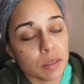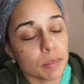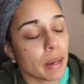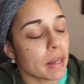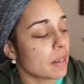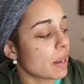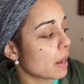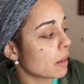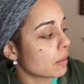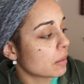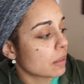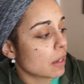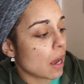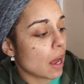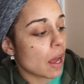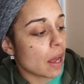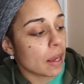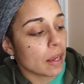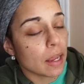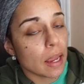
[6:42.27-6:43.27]
to my desk.
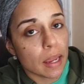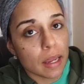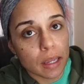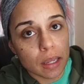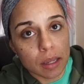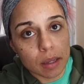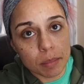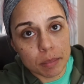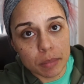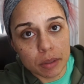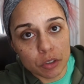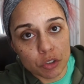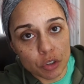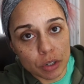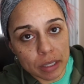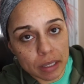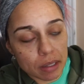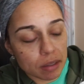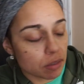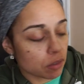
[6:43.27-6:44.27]
I am
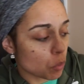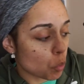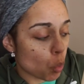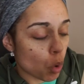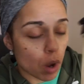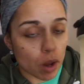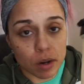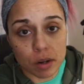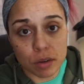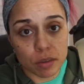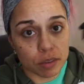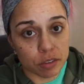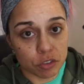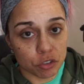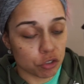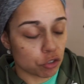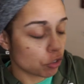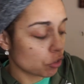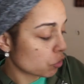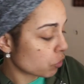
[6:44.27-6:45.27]
drinking some water. This
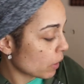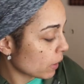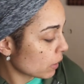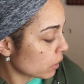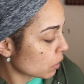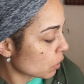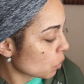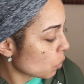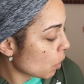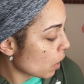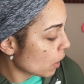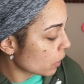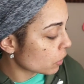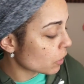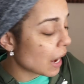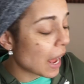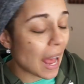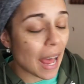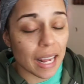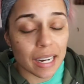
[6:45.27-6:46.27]
is just regular water.
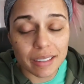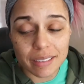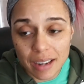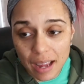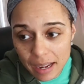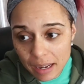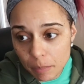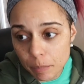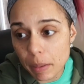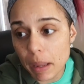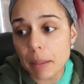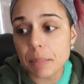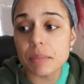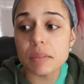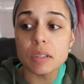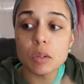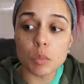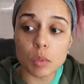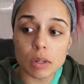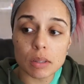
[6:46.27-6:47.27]
I had a Diet
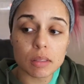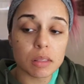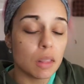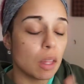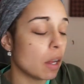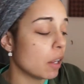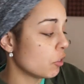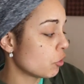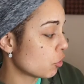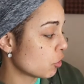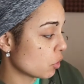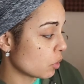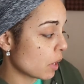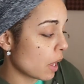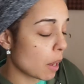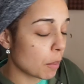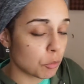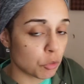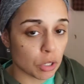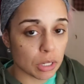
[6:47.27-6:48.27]
Pepsi with lunch, so
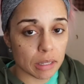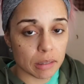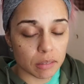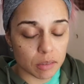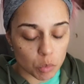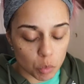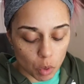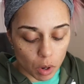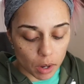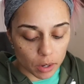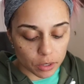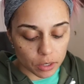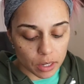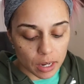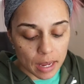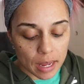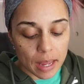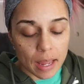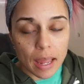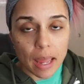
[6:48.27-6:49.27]
now I'm drinking some water
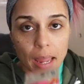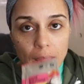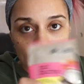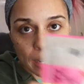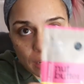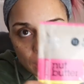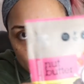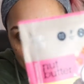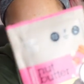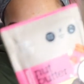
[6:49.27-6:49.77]
and I'm